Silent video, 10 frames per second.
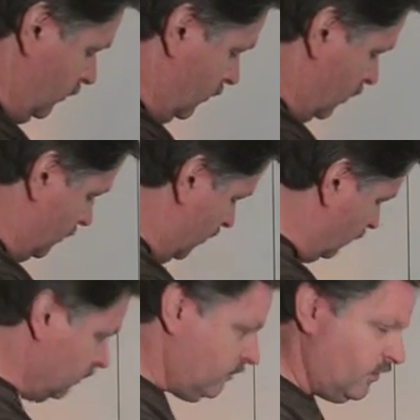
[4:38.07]
throw them in
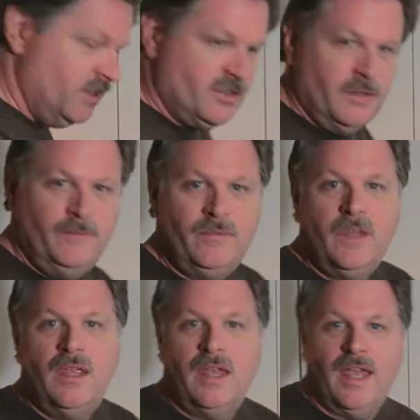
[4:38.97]
the freezer,
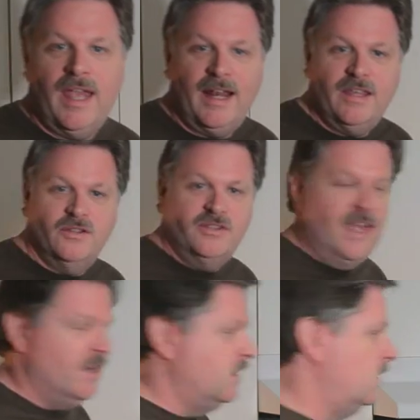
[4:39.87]
and I use that.